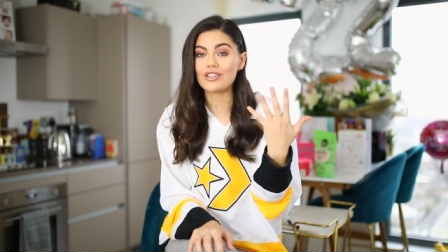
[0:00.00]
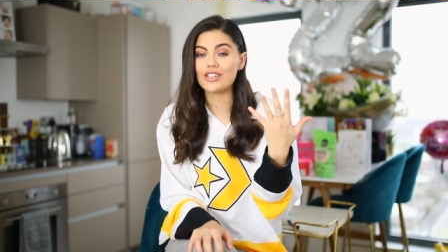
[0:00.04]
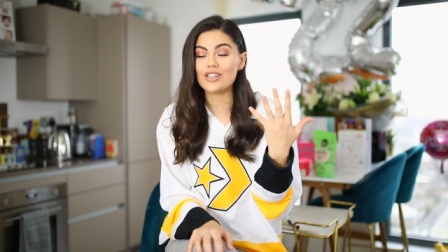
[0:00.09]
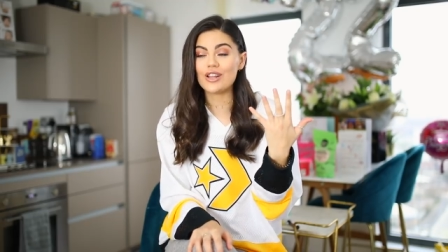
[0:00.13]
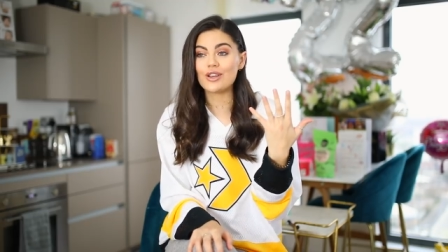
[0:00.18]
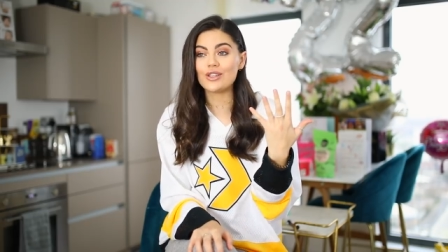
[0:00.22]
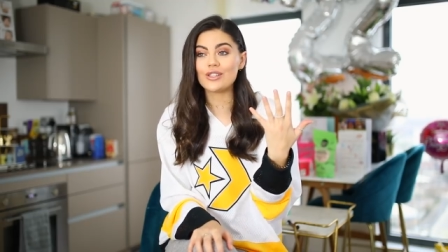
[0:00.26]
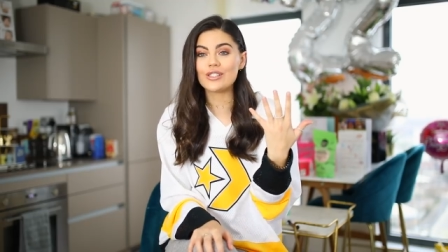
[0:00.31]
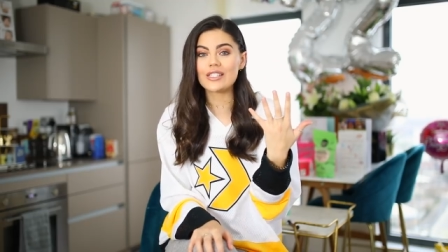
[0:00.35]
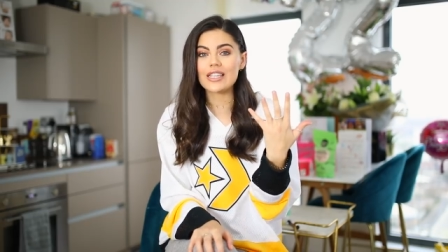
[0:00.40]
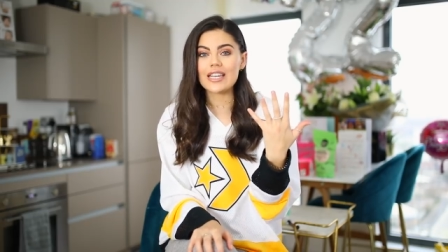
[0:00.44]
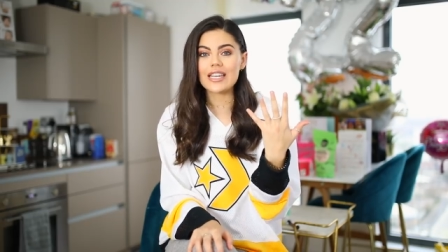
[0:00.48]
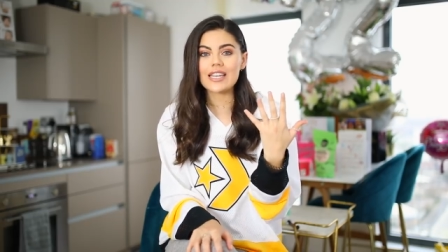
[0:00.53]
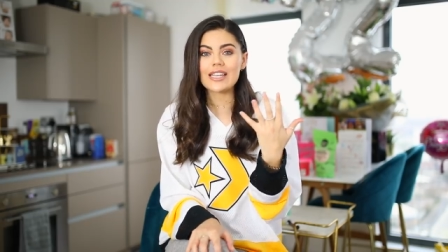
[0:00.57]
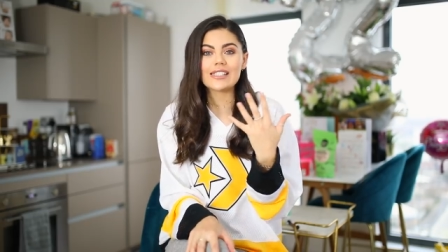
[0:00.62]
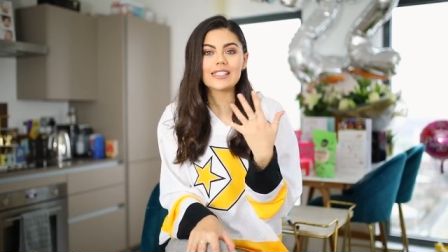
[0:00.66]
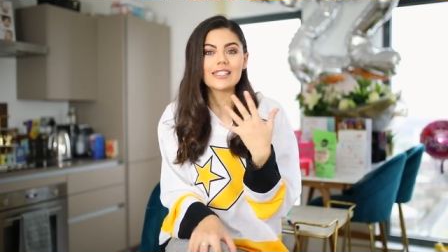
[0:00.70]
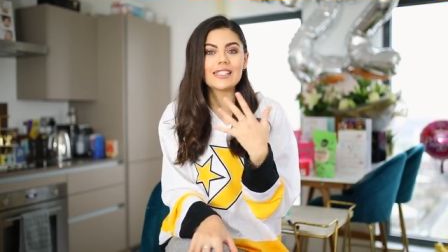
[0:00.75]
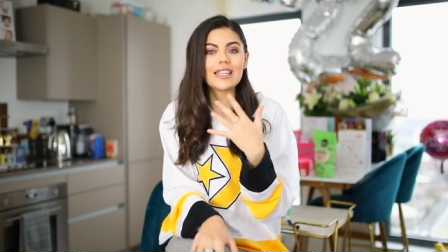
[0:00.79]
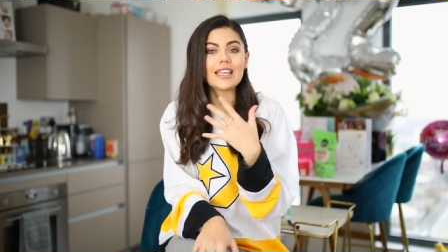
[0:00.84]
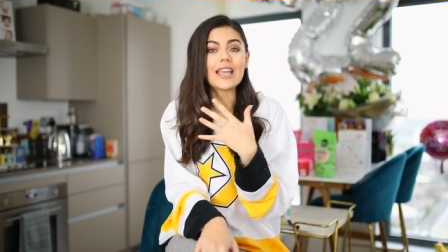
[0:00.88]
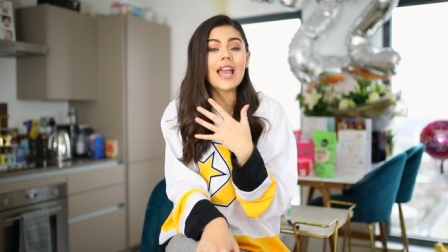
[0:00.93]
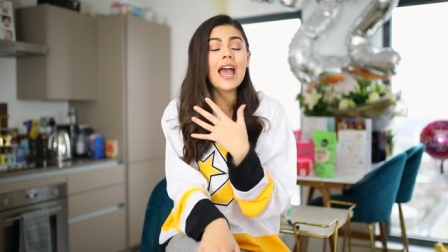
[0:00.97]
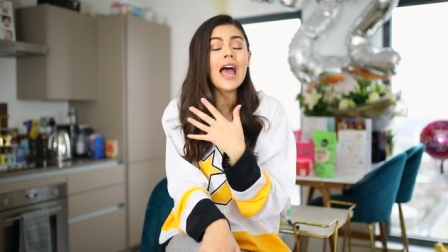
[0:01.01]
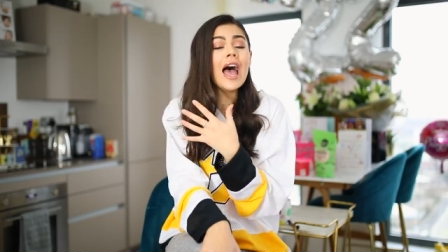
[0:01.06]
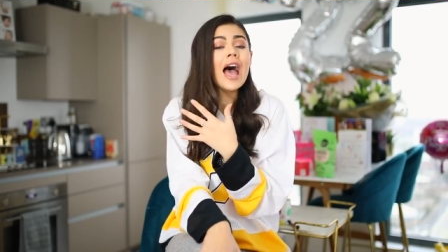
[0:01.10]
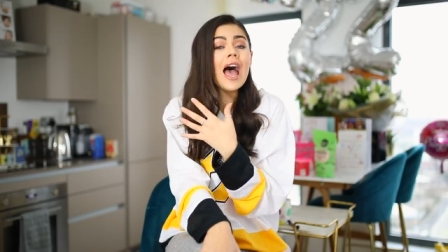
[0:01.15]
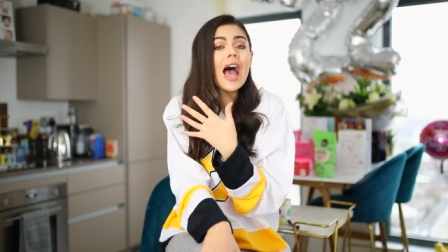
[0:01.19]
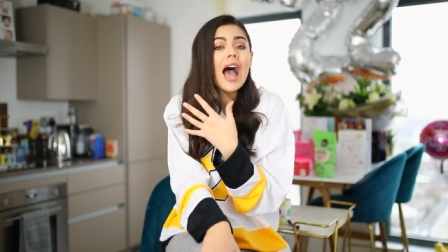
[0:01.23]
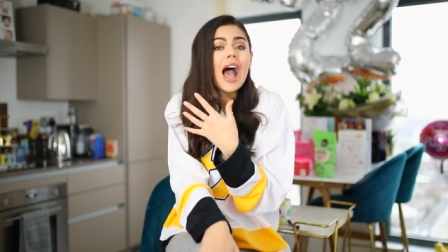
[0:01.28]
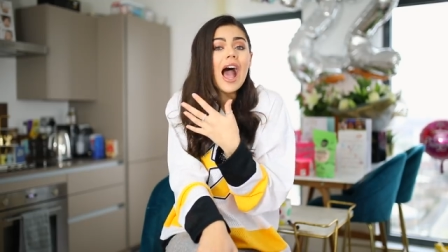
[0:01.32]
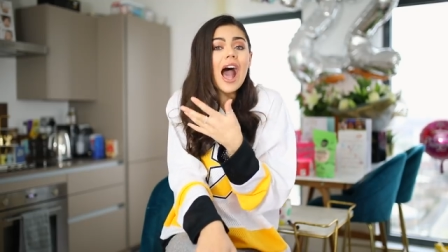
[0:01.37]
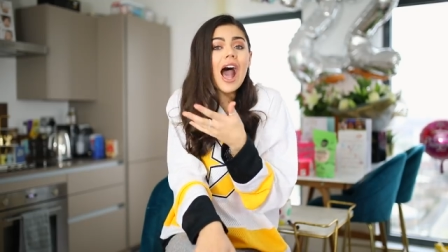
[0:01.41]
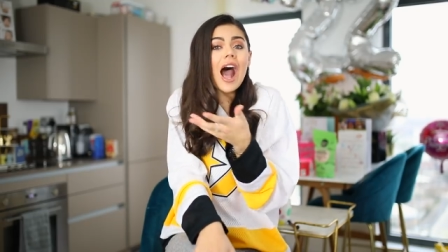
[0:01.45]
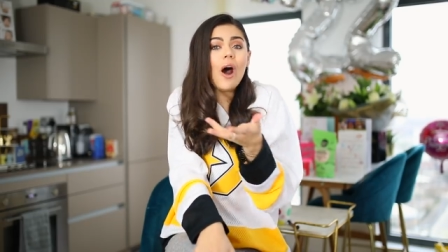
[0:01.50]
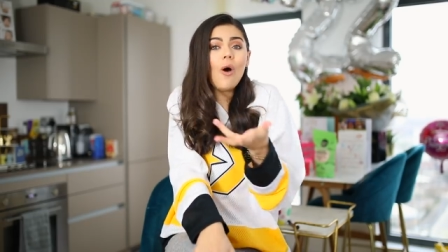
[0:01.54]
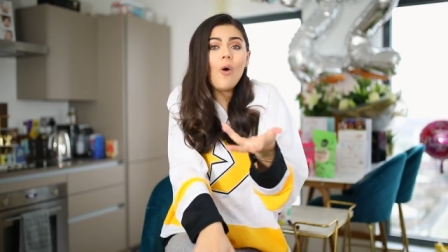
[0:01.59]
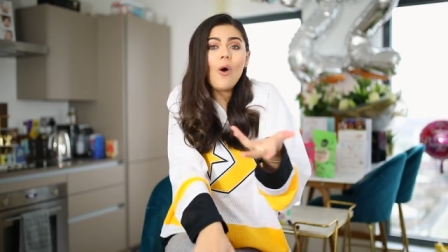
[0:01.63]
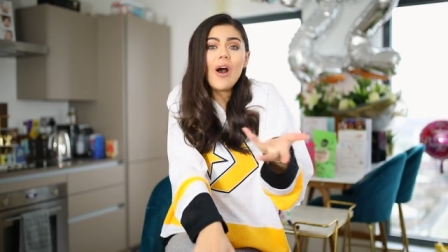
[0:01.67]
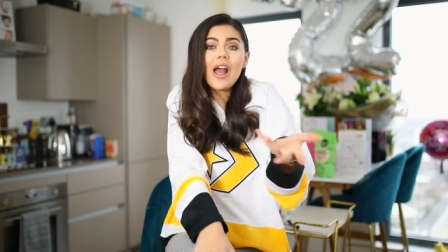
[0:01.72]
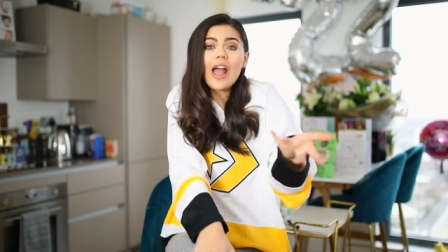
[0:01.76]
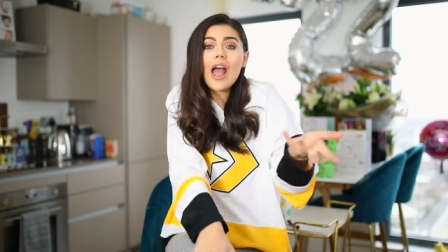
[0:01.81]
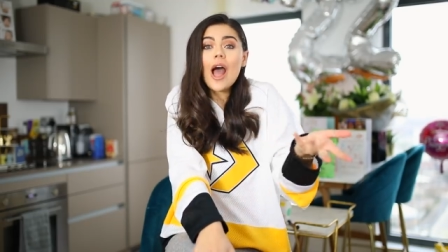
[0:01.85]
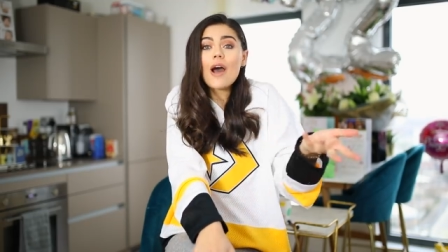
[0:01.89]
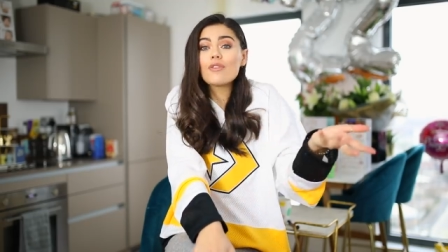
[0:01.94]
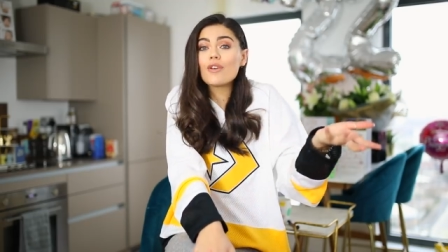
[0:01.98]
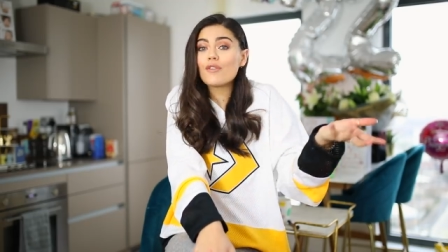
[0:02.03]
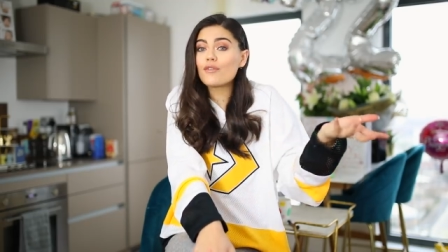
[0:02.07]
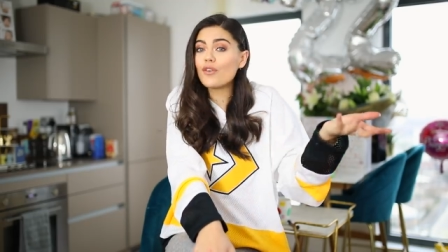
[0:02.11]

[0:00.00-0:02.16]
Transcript: a nosy and see how I have